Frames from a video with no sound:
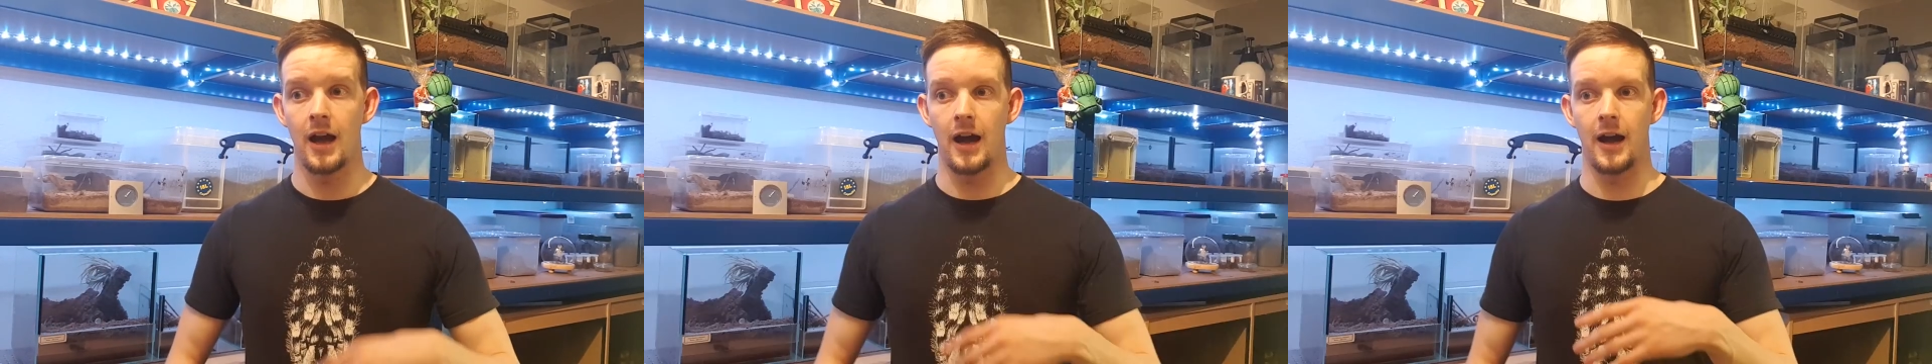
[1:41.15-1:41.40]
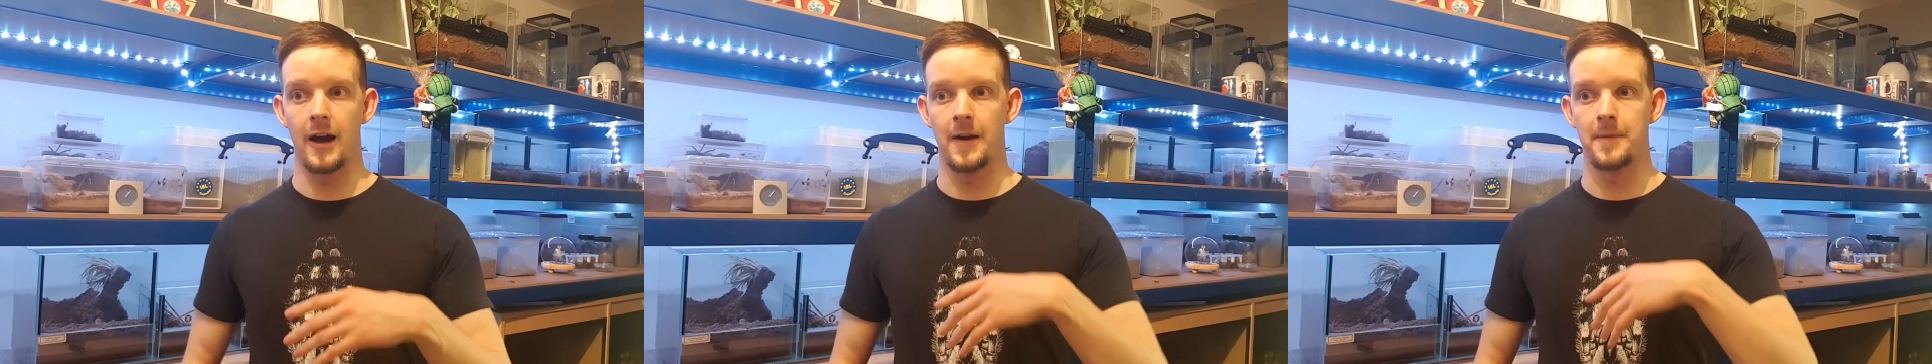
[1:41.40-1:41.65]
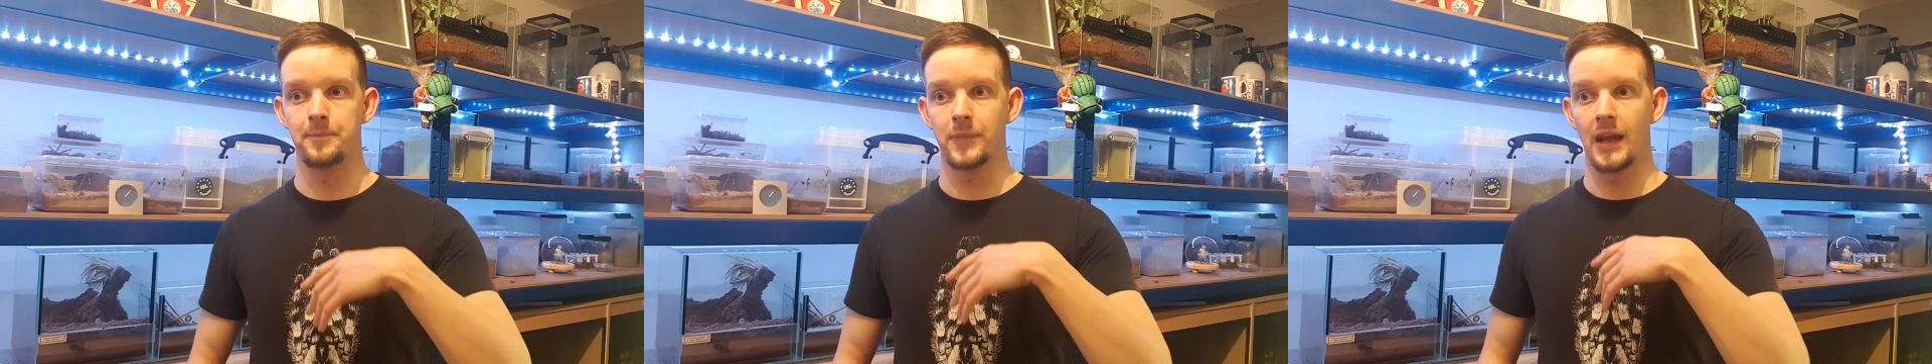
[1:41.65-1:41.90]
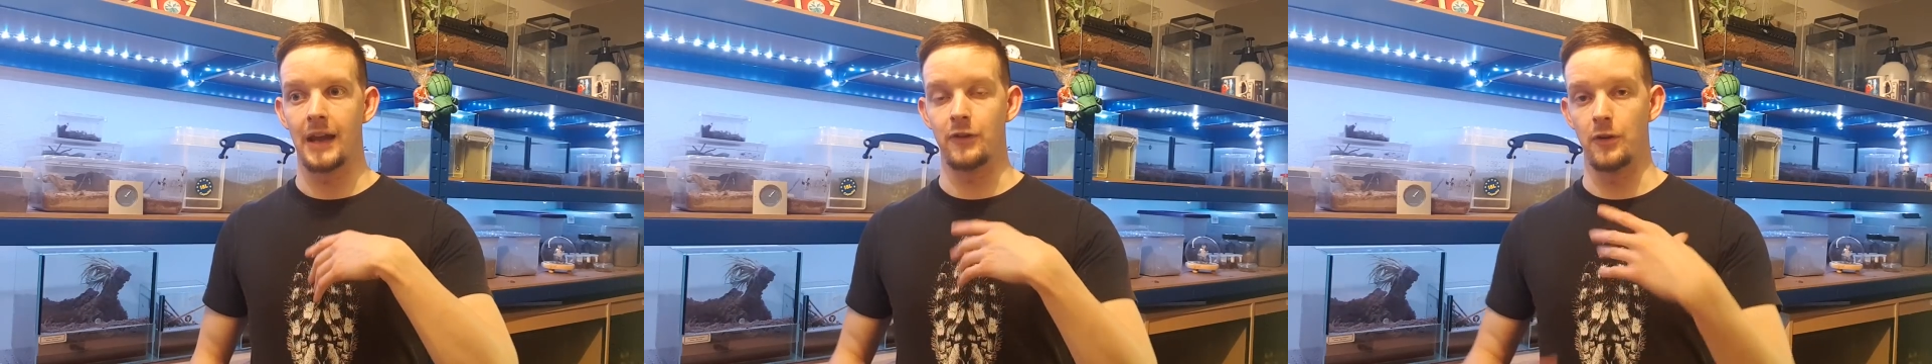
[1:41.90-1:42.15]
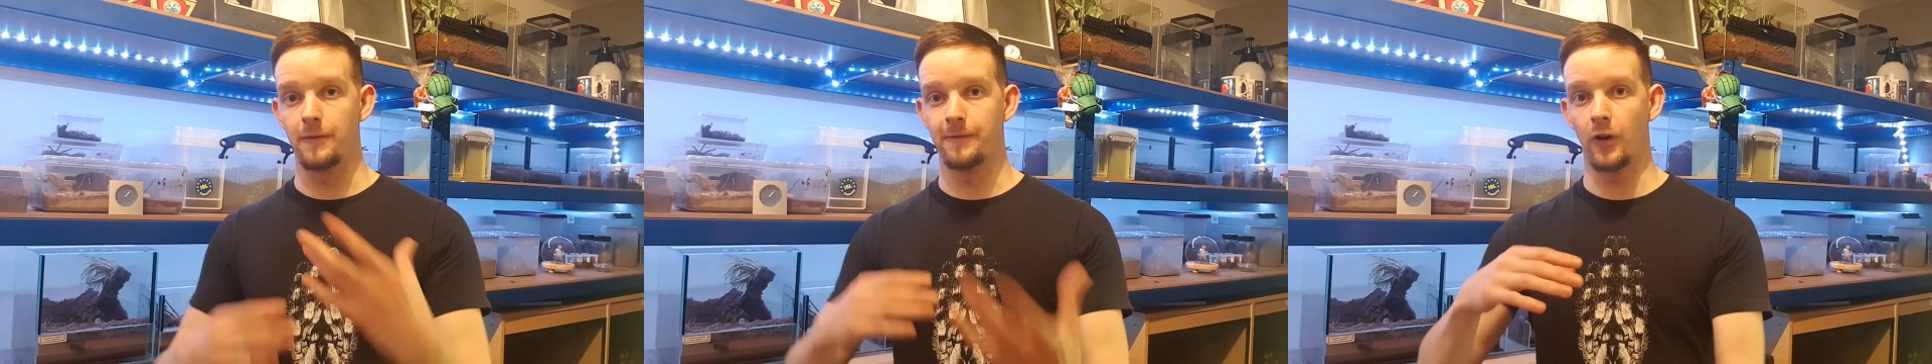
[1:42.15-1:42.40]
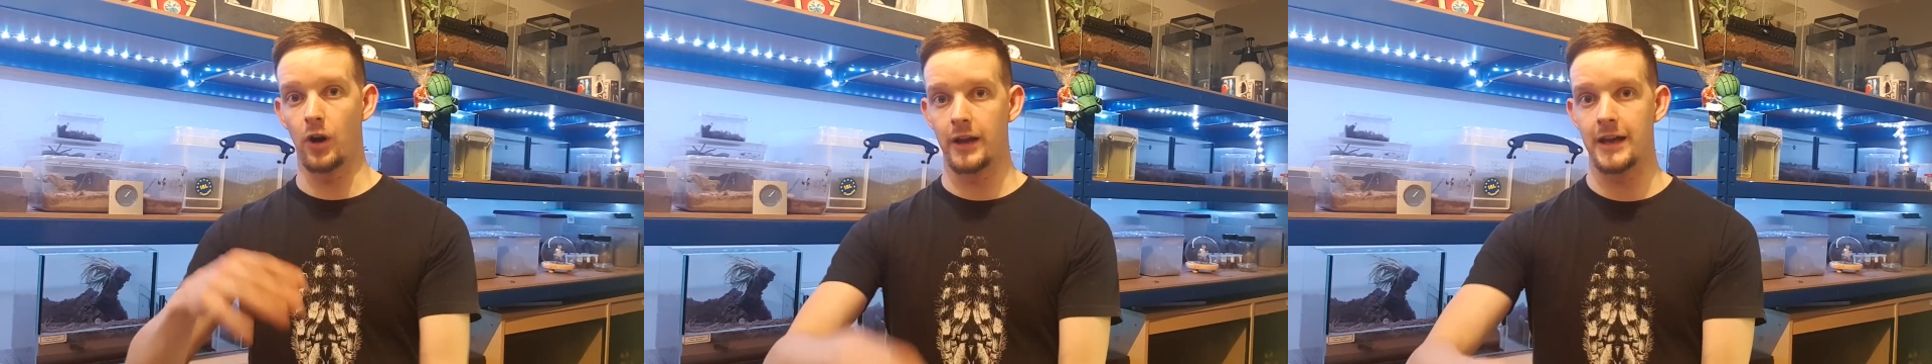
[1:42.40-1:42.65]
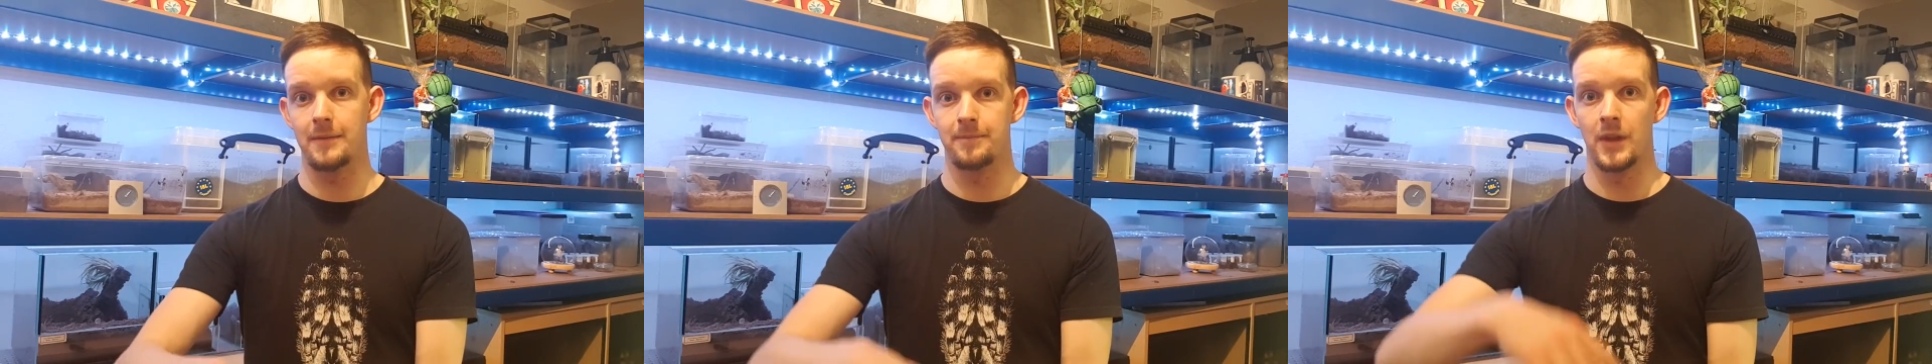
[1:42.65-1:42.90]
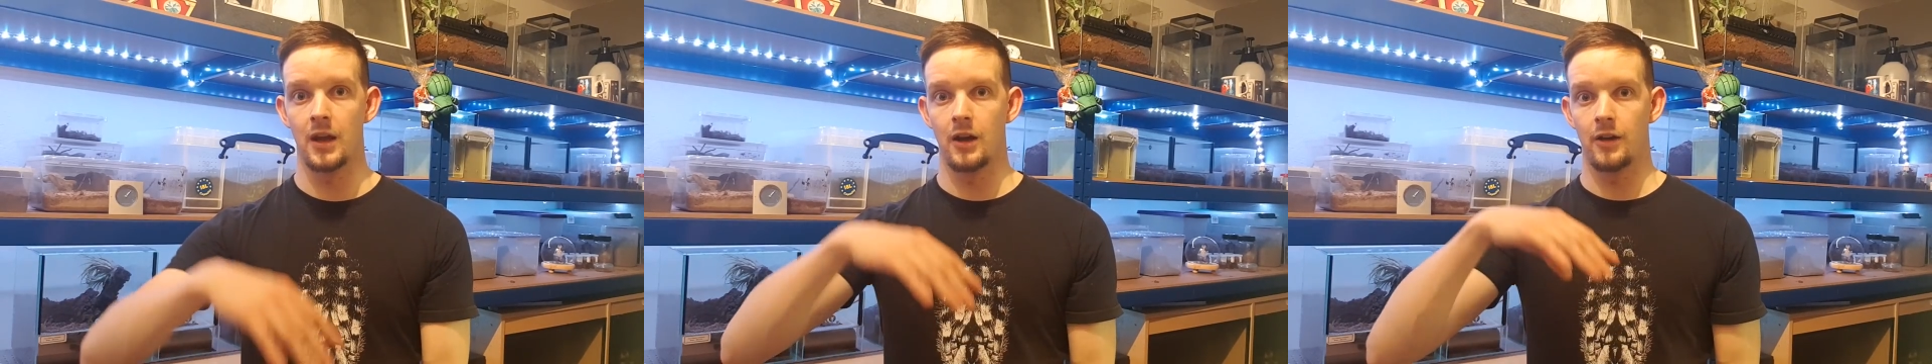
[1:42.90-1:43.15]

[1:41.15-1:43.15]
If you follow him